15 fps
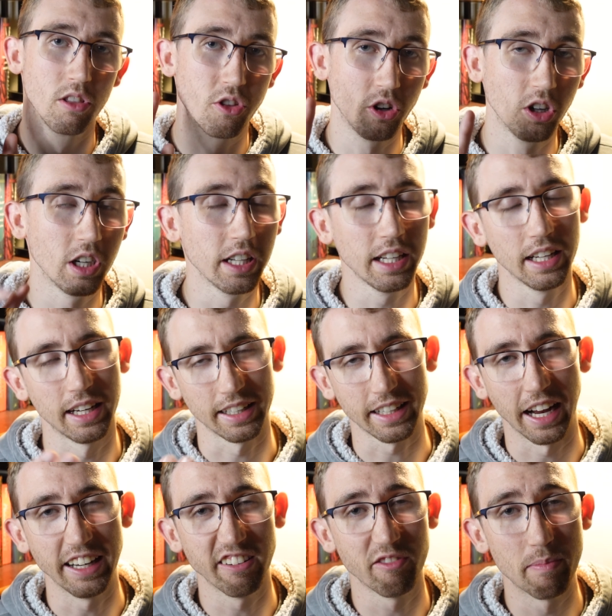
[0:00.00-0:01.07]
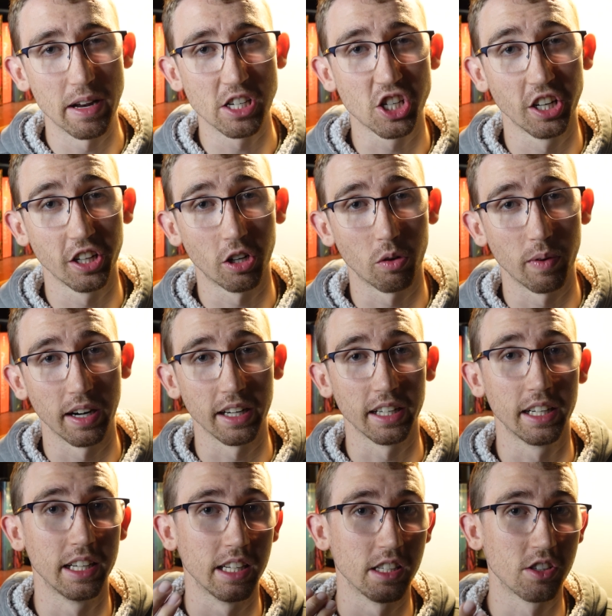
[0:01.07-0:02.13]
Thirdly, and I kind of mentioned it
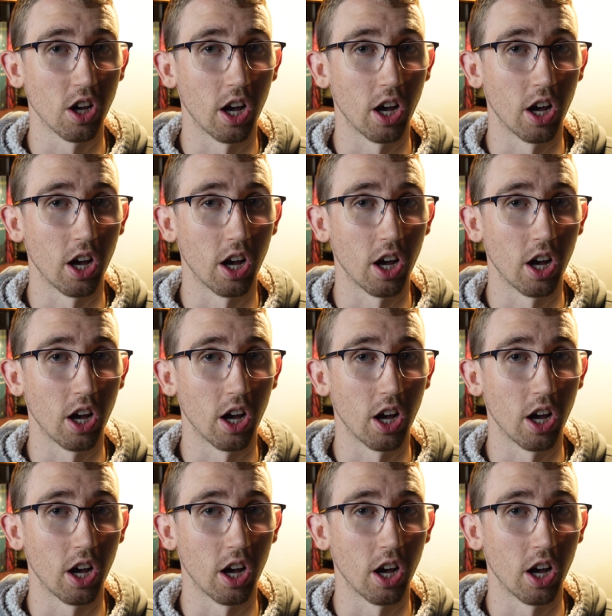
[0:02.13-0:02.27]
already, is